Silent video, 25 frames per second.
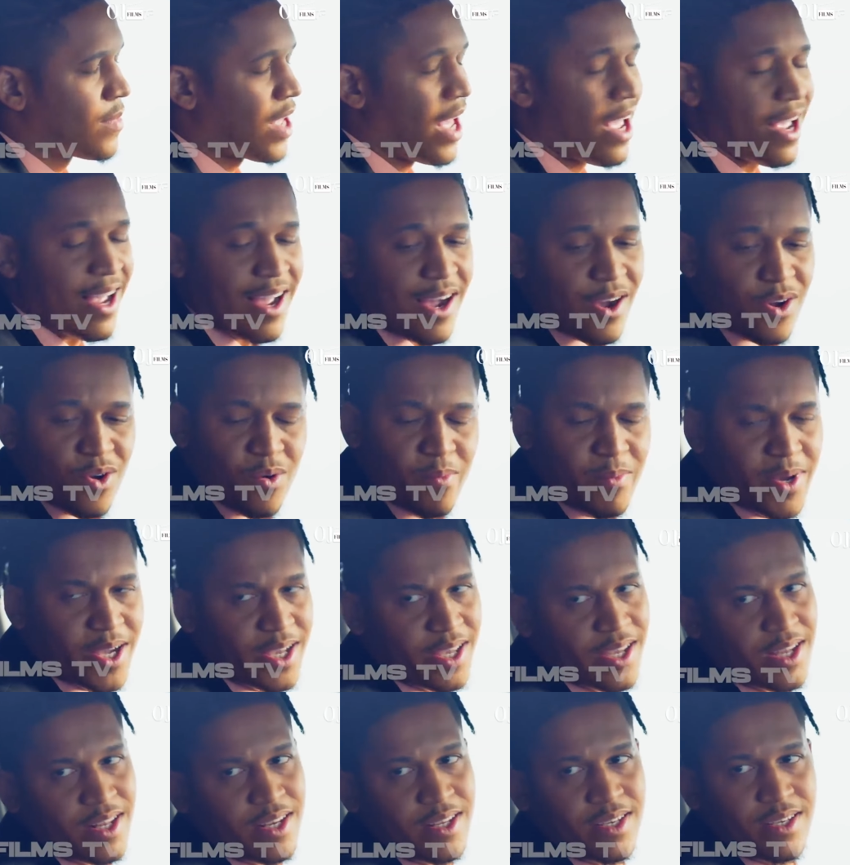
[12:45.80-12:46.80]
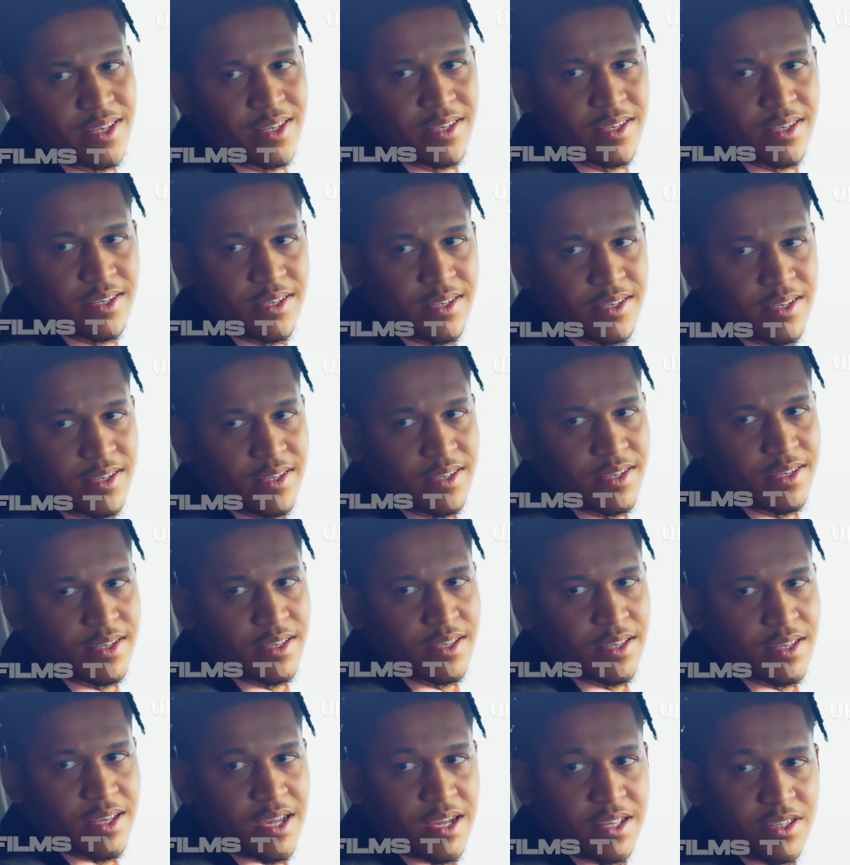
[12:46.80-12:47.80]
I can't come back anymore.
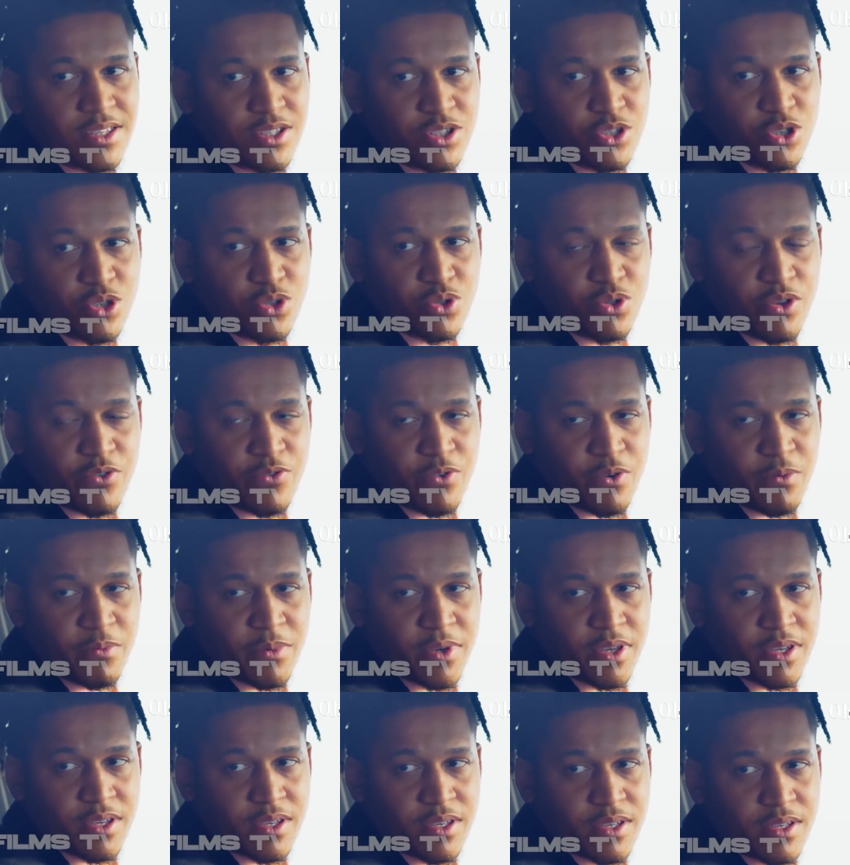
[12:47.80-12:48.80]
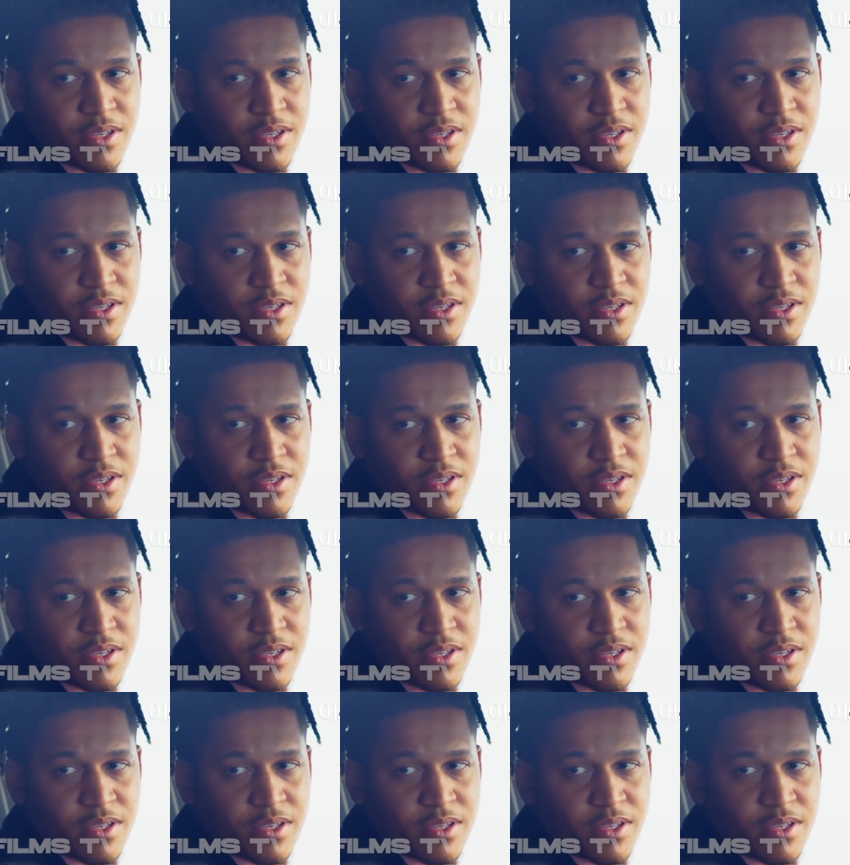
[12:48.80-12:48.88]
Can't you just do it for me?